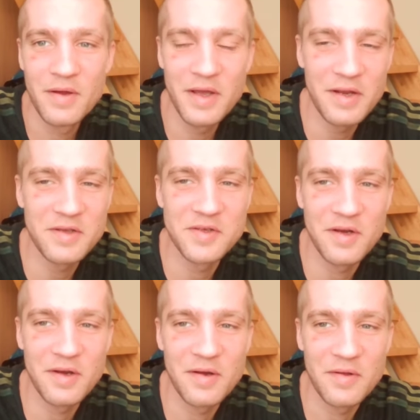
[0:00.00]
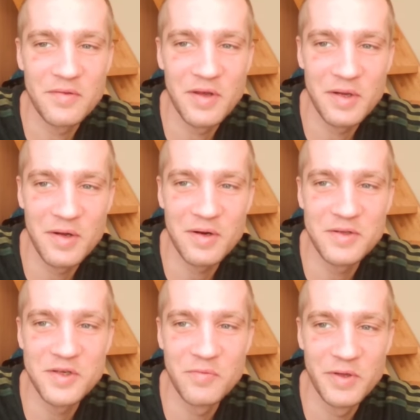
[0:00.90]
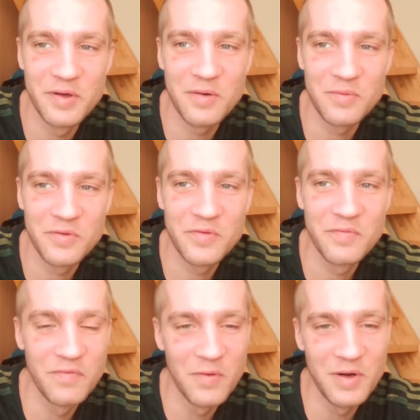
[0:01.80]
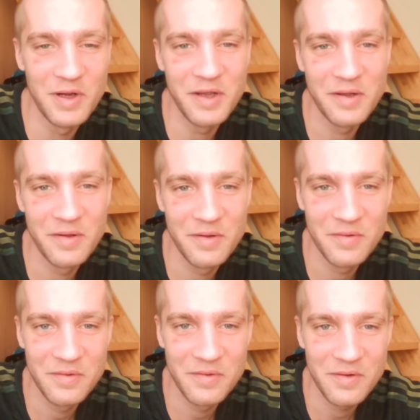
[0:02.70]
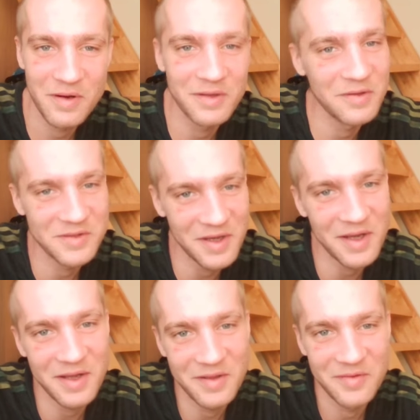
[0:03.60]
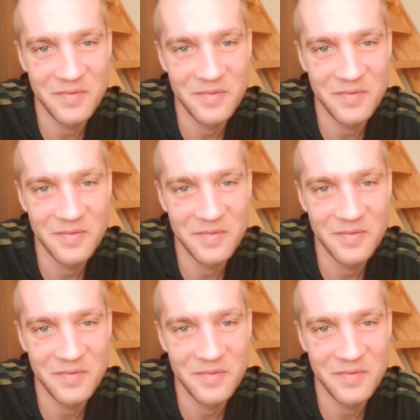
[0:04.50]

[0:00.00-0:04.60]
it is a technology we don't fully understand.